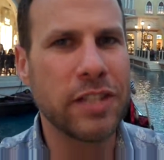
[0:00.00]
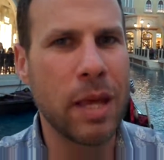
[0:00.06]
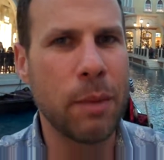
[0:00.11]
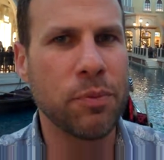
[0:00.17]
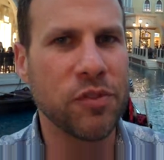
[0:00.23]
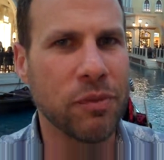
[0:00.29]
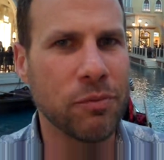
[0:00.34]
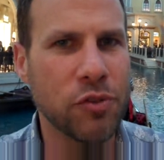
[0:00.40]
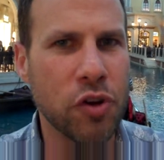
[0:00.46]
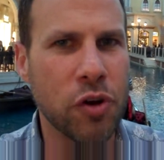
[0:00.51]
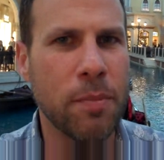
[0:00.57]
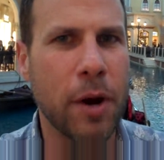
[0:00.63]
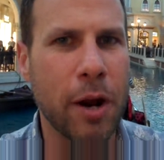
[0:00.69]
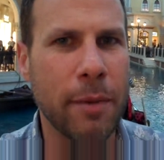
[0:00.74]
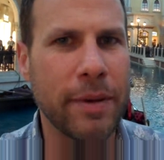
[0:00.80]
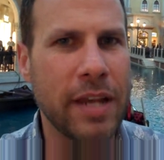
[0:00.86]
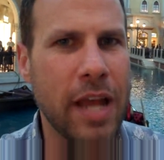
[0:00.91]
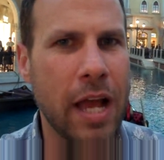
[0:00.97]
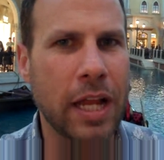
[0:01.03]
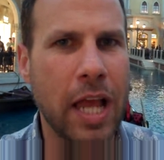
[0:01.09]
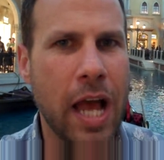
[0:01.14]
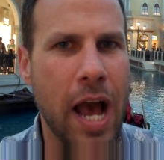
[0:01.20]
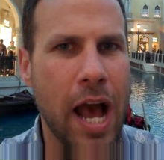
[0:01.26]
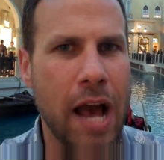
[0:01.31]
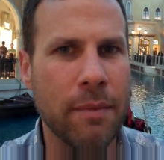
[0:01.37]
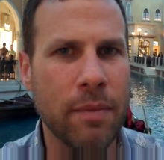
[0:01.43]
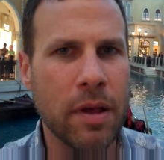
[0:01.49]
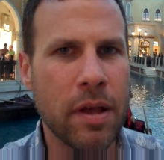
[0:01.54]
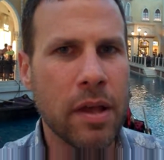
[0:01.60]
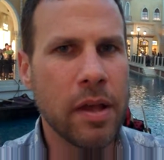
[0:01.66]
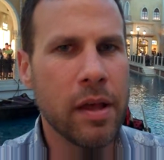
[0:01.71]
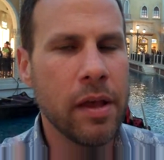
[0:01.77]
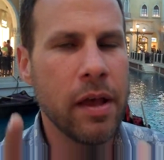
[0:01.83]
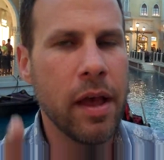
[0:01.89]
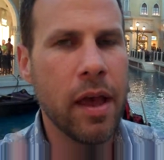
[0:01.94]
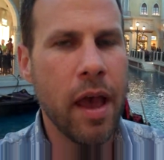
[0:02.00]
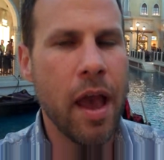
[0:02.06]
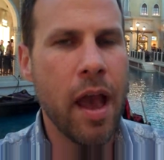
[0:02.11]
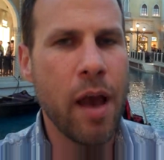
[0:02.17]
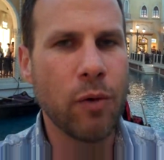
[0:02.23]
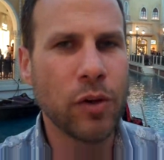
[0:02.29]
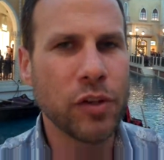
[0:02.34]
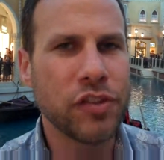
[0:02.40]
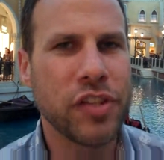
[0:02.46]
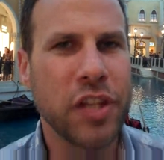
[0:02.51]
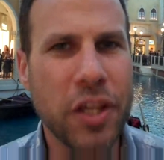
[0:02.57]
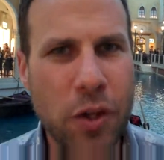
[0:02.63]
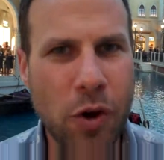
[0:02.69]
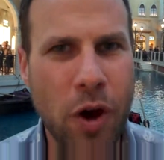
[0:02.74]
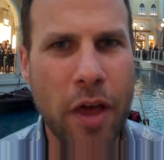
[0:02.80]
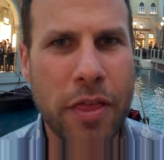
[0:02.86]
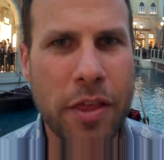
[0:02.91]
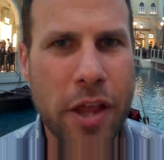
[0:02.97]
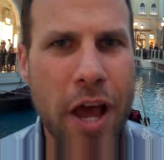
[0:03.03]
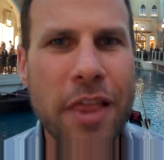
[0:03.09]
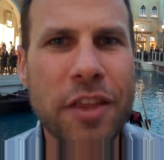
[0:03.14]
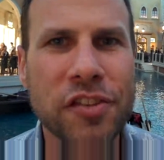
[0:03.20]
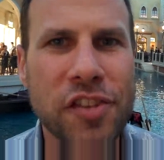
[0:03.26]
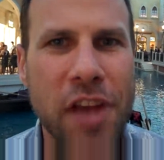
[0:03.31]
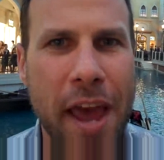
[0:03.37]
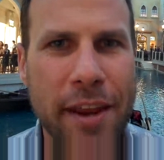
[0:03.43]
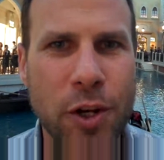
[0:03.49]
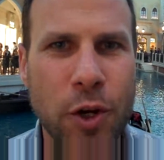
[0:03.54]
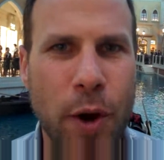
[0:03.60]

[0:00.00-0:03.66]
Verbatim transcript: tips from Drew Berman dot com. We'll see you on the other side of